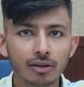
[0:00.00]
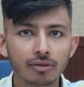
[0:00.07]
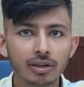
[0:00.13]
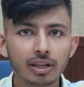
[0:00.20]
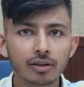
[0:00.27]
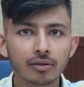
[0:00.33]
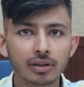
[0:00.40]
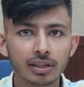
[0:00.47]

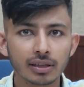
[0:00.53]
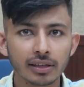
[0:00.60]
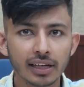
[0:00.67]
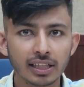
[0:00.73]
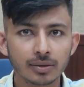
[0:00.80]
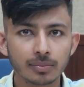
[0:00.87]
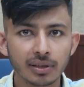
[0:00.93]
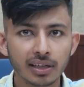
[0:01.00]
2023
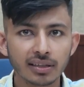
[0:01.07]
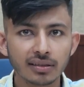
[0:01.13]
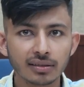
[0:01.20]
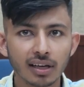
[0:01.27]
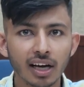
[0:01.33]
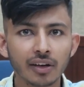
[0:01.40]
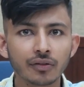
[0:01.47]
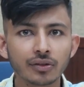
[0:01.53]
aspirants,
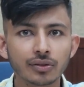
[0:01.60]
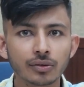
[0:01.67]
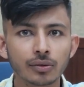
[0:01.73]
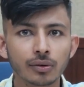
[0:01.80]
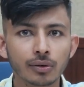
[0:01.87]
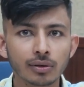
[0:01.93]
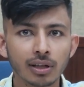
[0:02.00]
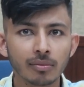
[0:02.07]
I wish you
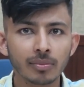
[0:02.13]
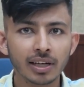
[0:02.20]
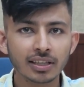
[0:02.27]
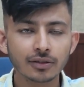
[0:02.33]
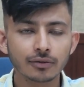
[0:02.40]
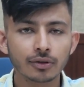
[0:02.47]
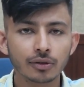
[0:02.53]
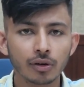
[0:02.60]
all the best
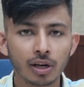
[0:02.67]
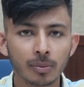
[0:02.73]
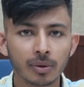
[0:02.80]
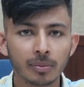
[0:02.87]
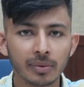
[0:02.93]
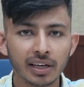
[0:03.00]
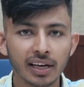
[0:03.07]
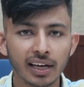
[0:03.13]
for your
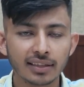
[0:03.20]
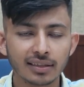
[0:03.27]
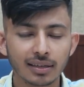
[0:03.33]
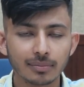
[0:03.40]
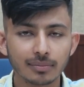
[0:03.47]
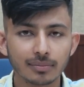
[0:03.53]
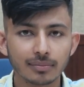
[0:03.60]
upcoming exam.